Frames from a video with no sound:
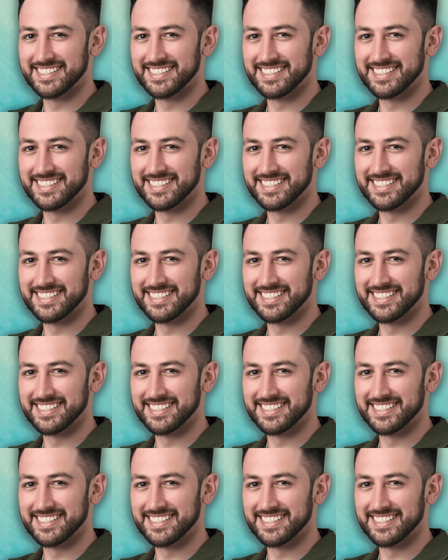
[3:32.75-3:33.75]

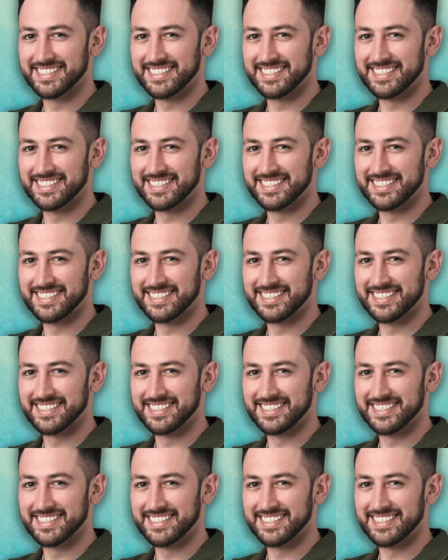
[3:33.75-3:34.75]

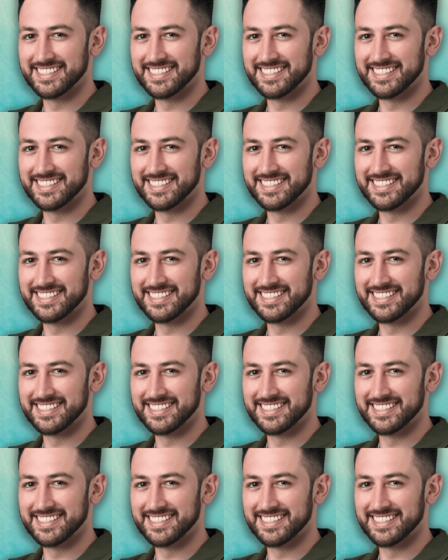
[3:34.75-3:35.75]

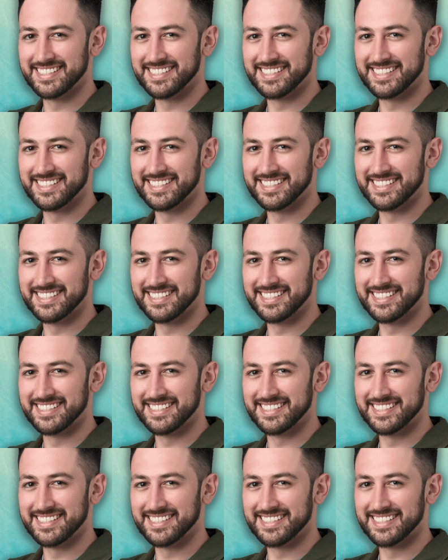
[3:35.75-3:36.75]

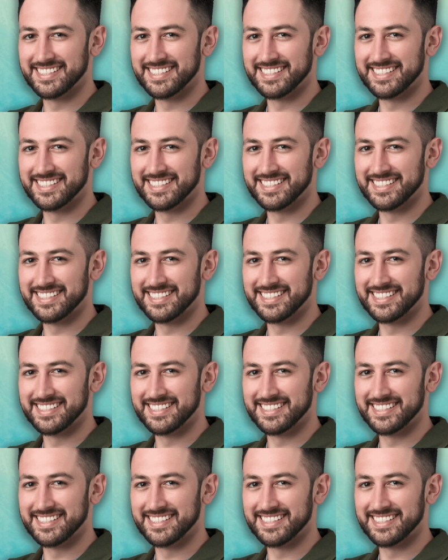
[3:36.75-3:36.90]
[no speech]